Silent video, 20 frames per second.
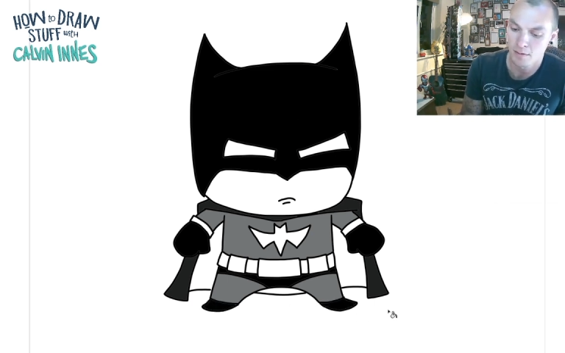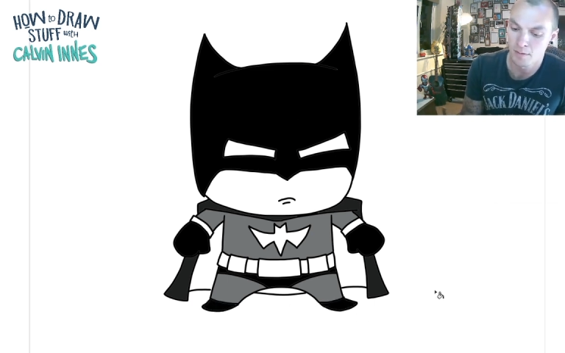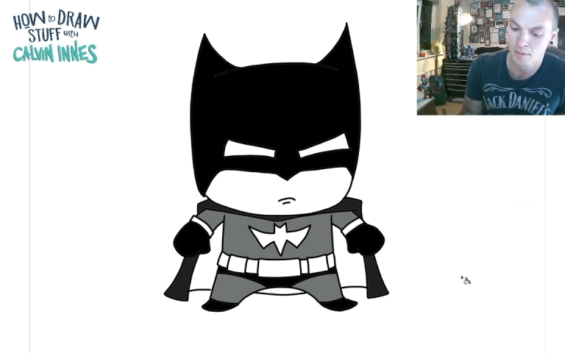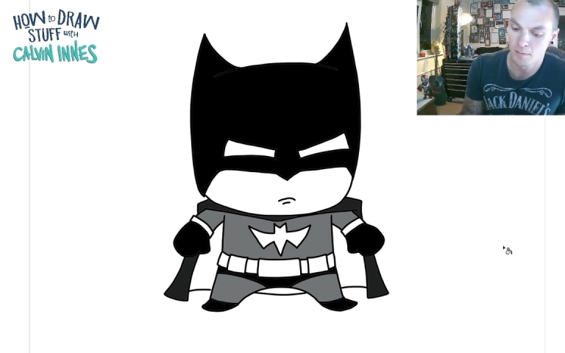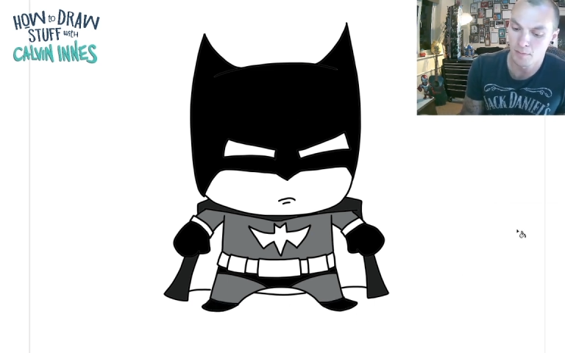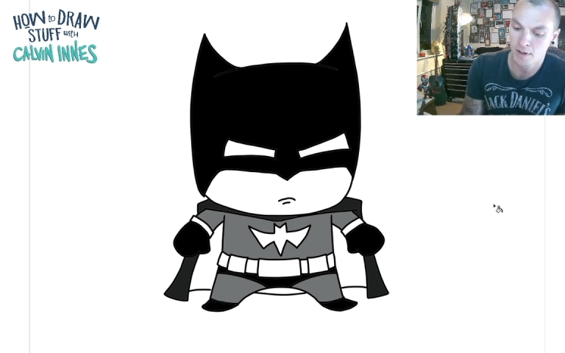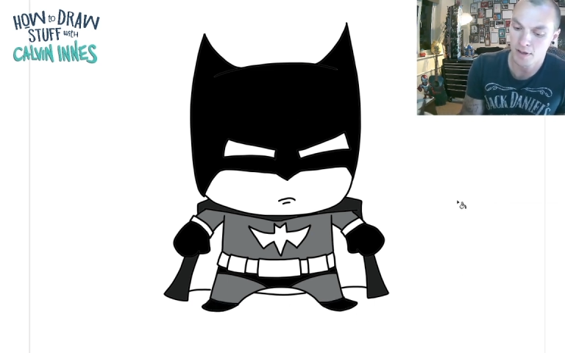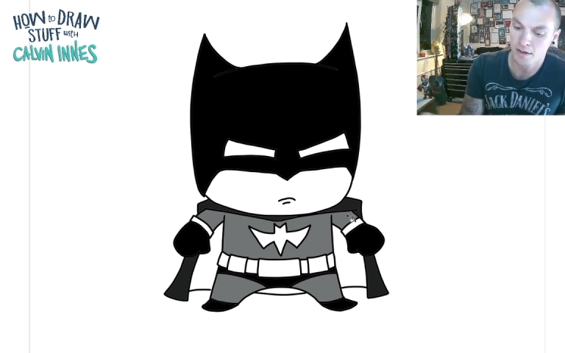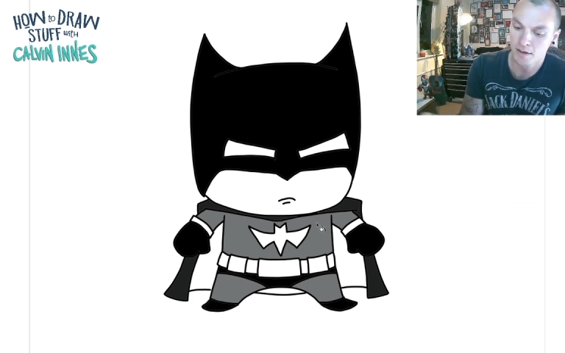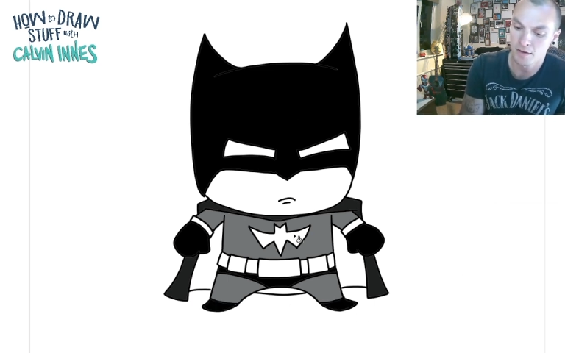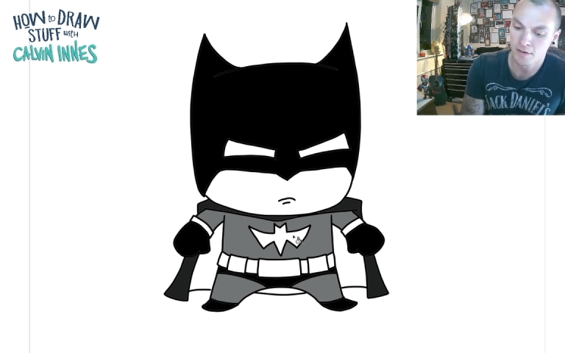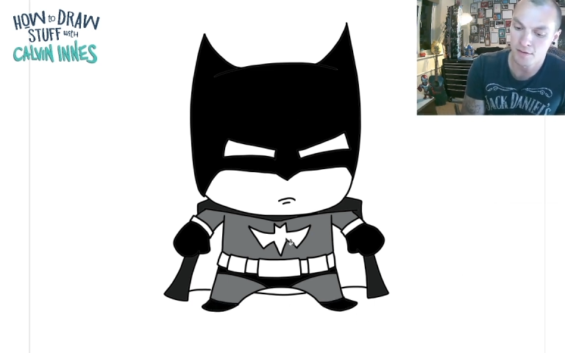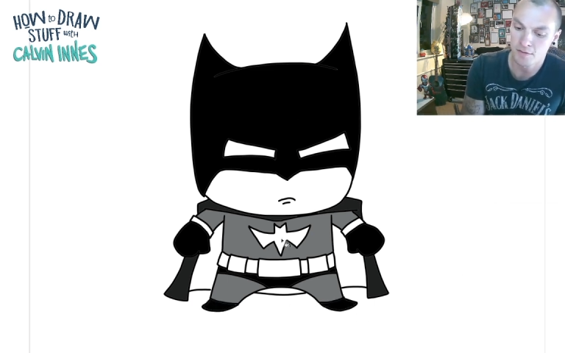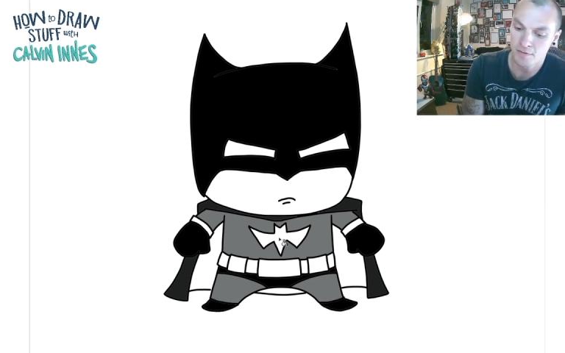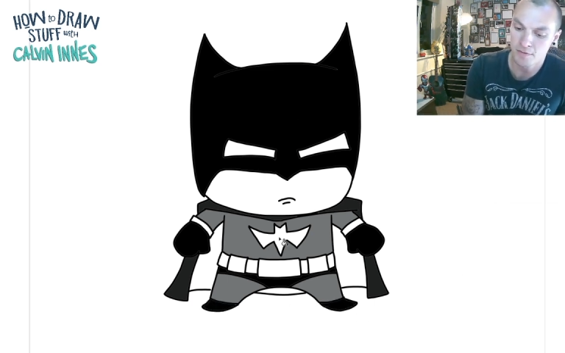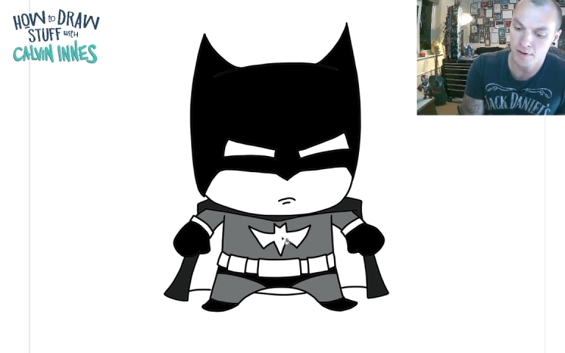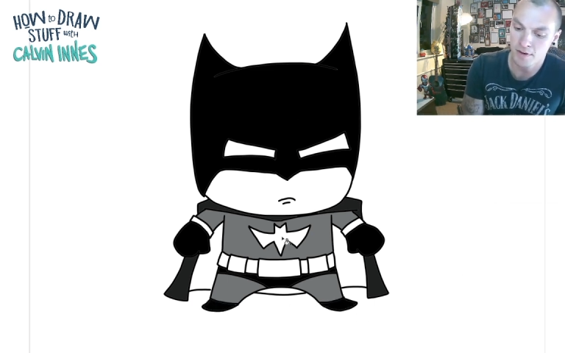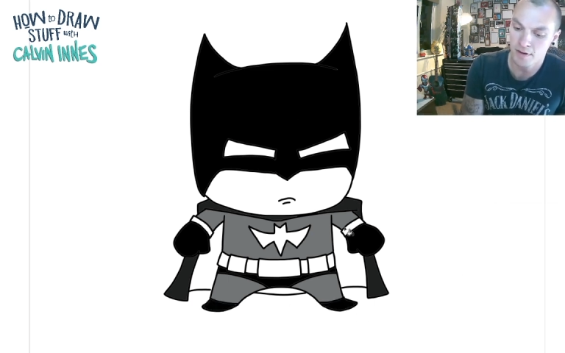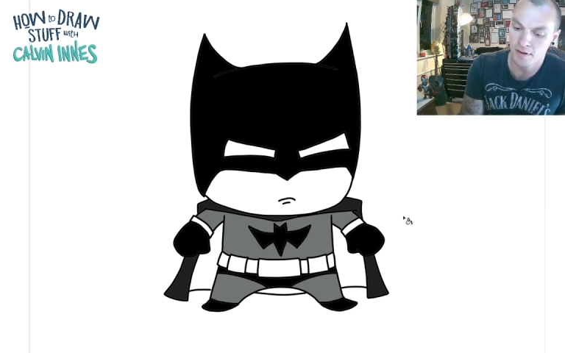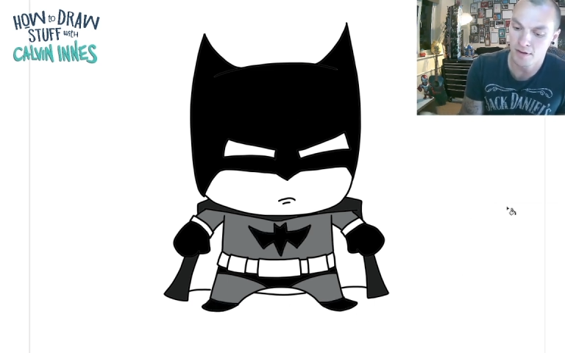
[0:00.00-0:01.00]
black on the
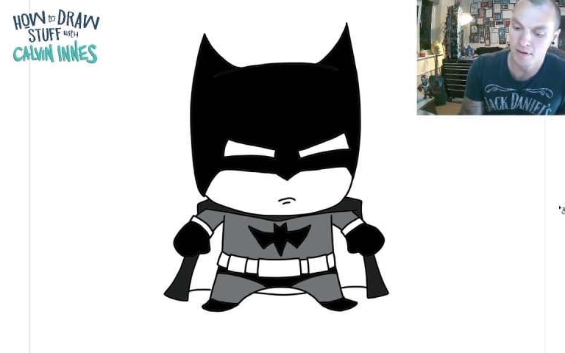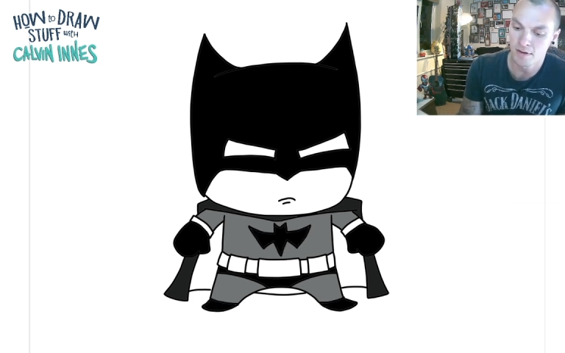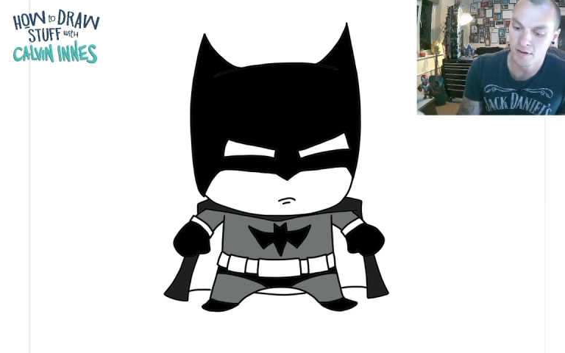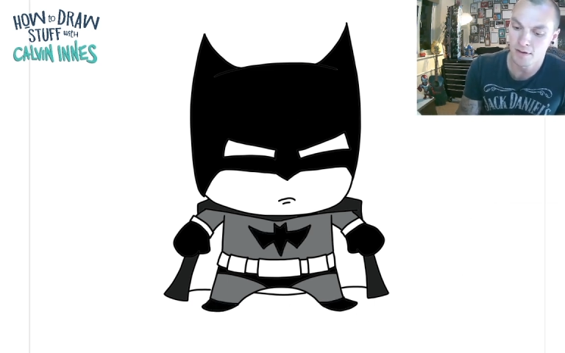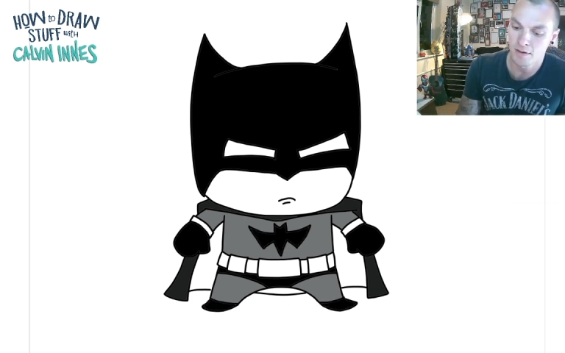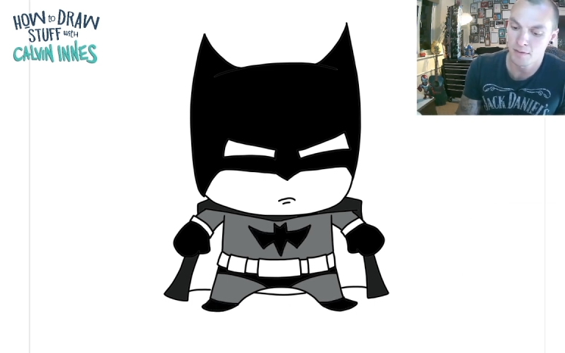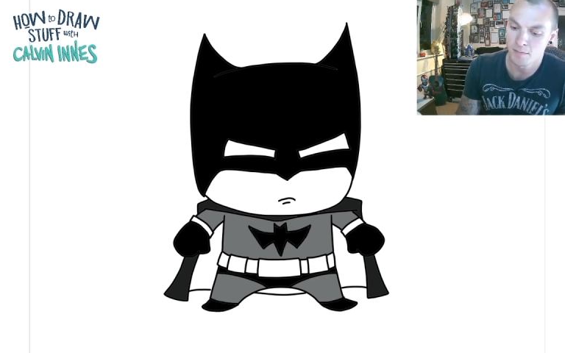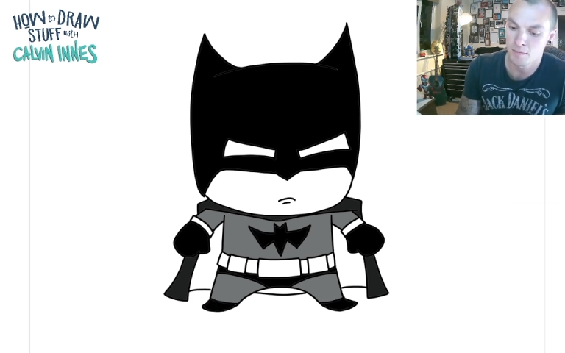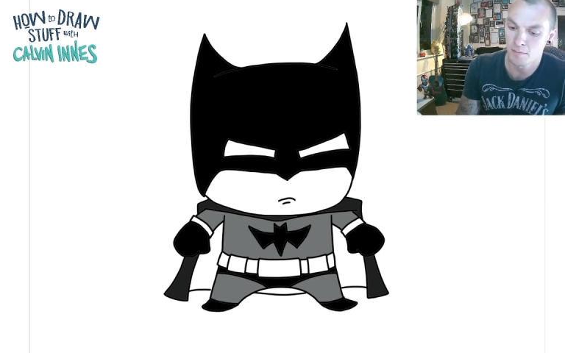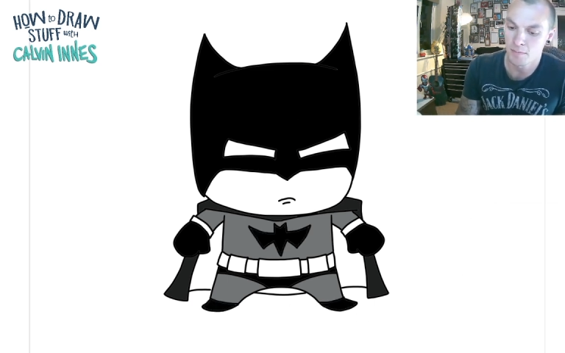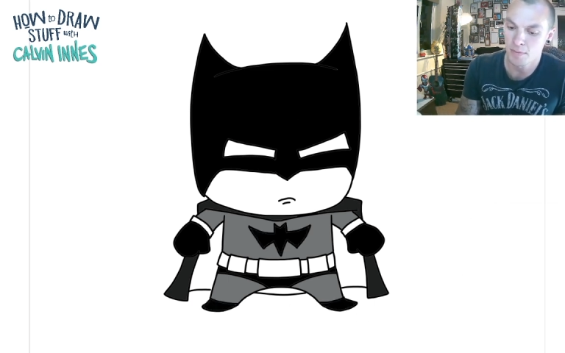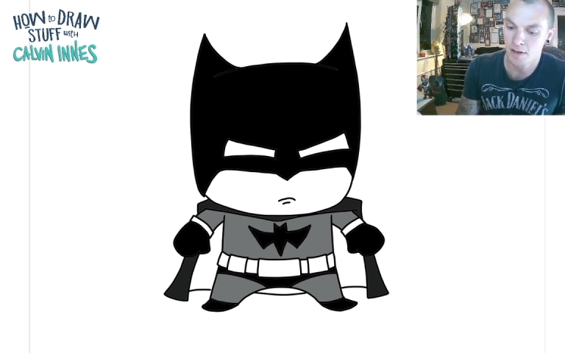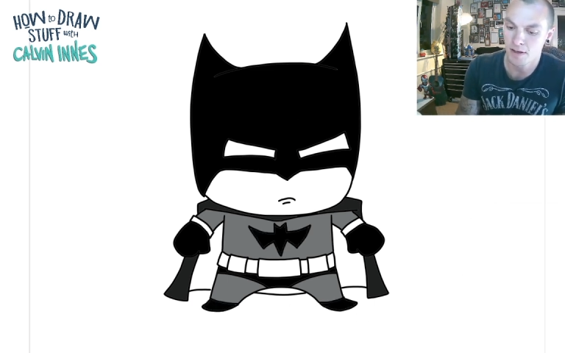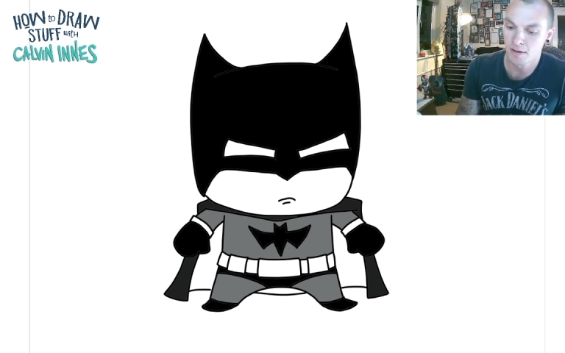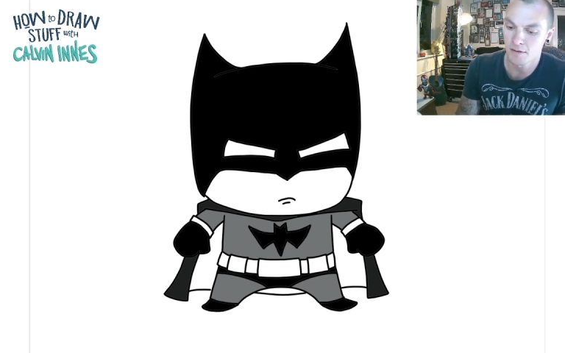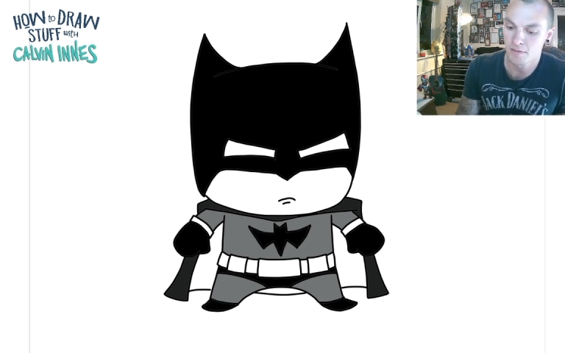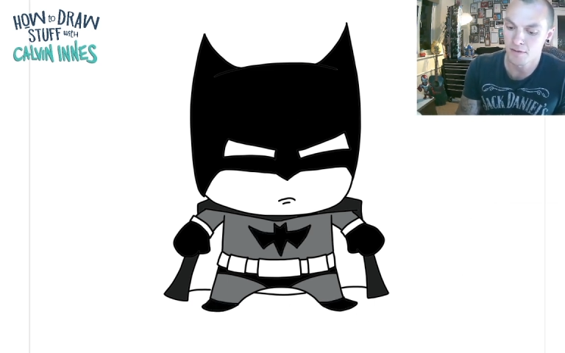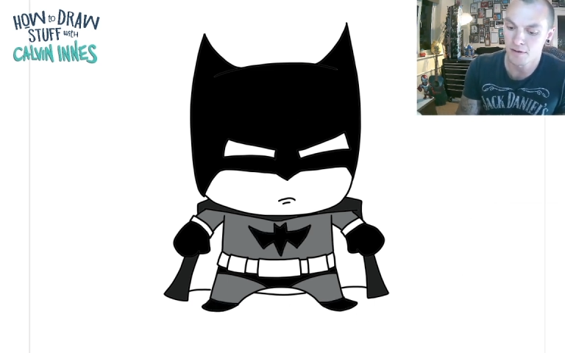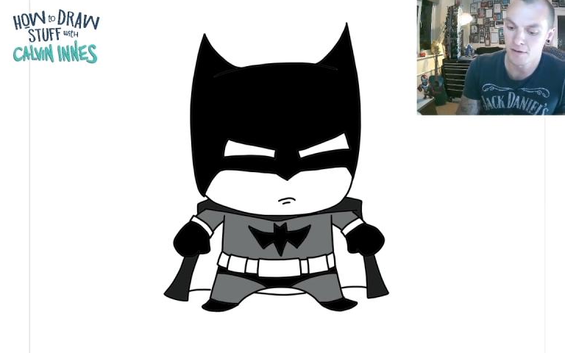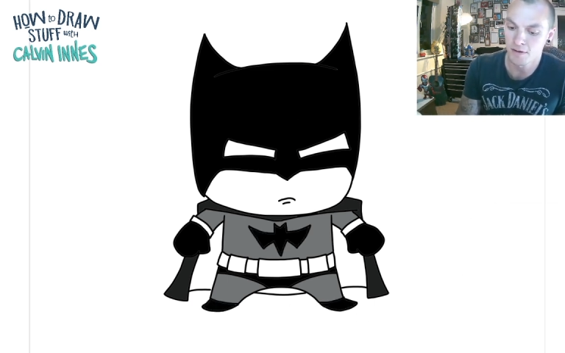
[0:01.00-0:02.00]
feet, black
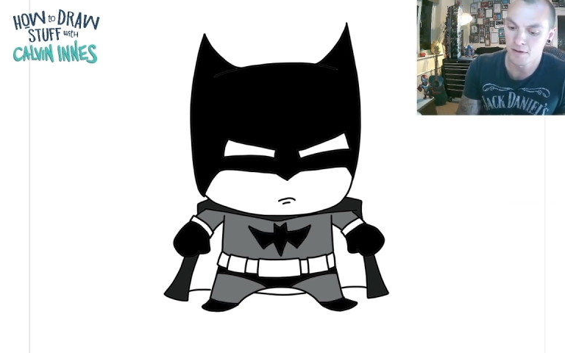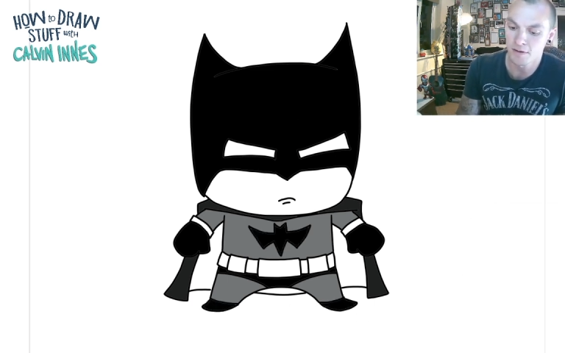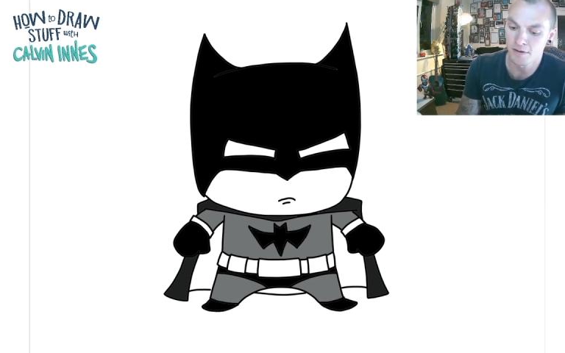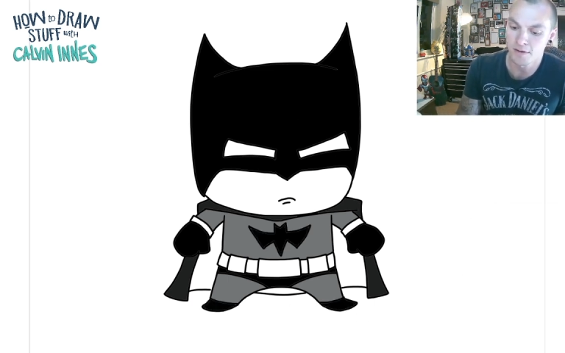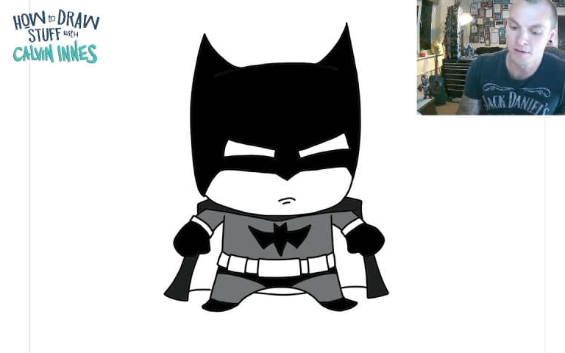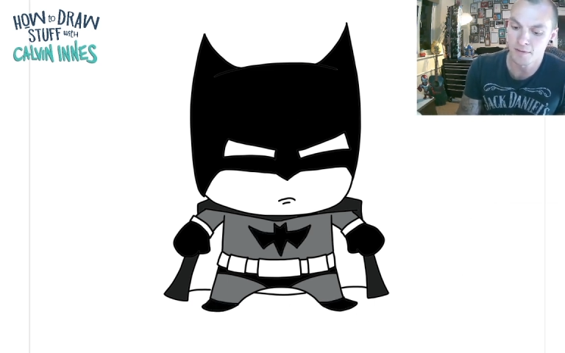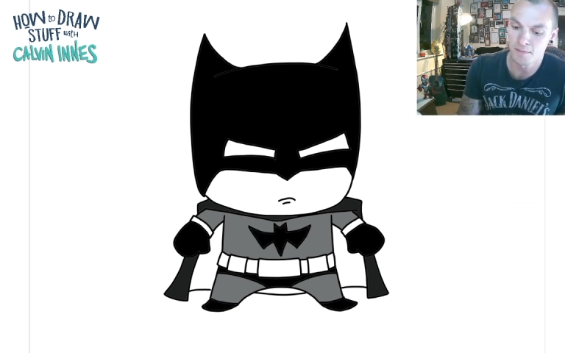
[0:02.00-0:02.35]
on the logo,